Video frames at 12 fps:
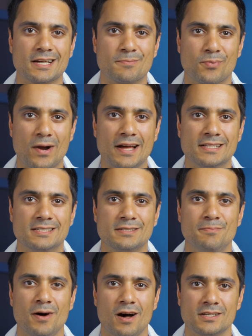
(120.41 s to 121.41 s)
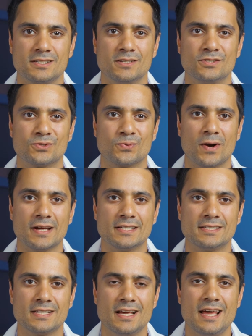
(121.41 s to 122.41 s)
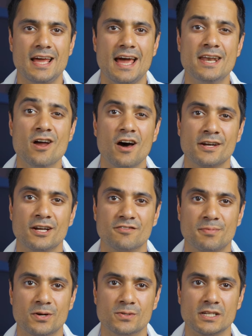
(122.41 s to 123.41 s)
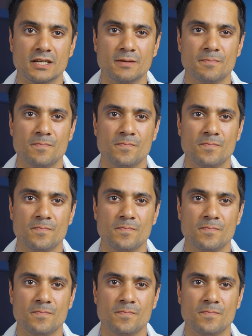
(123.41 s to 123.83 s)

like breads, pastas, or rice, and not enough protein.